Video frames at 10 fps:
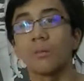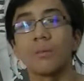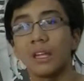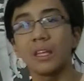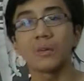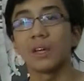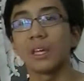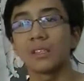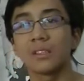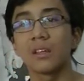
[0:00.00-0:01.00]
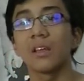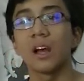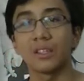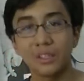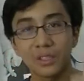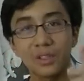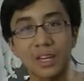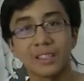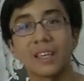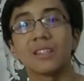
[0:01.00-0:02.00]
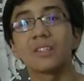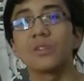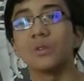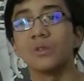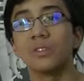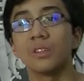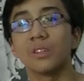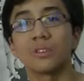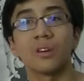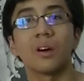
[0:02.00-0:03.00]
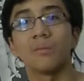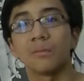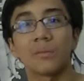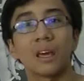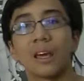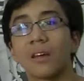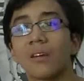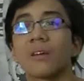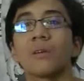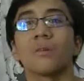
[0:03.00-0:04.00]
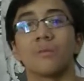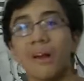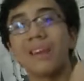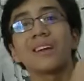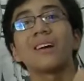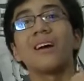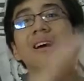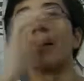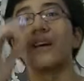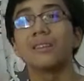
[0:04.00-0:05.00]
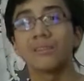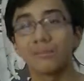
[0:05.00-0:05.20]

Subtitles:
But anyways, I'll see you guys again soon. So yeah, rock it on.